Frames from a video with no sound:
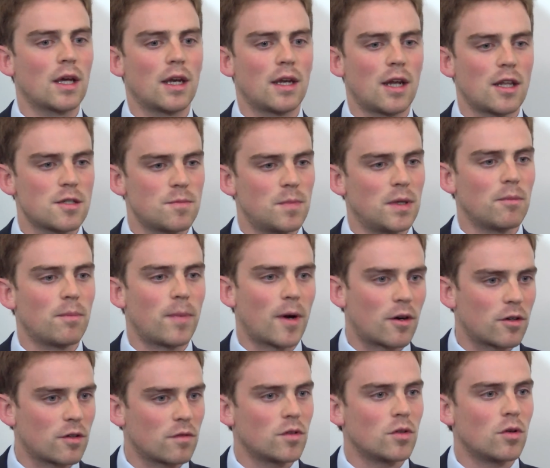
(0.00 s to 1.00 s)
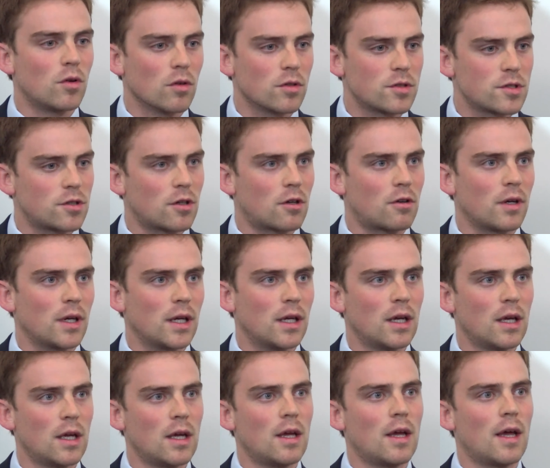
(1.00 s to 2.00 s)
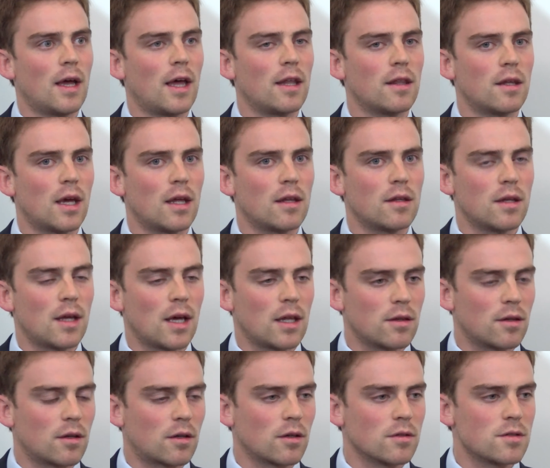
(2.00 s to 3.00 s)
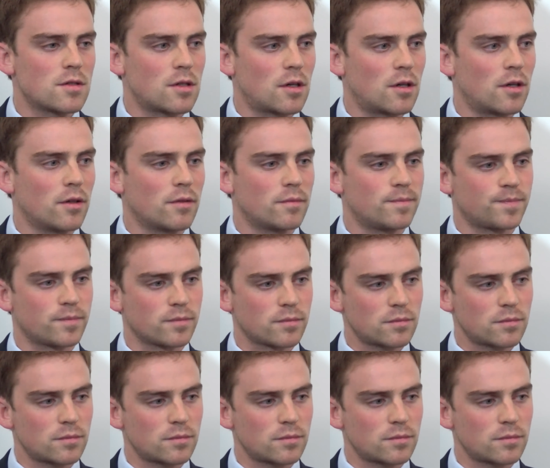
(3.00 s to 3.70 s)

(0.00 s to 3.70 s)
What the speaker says: and that's been part of the whole story and the concern.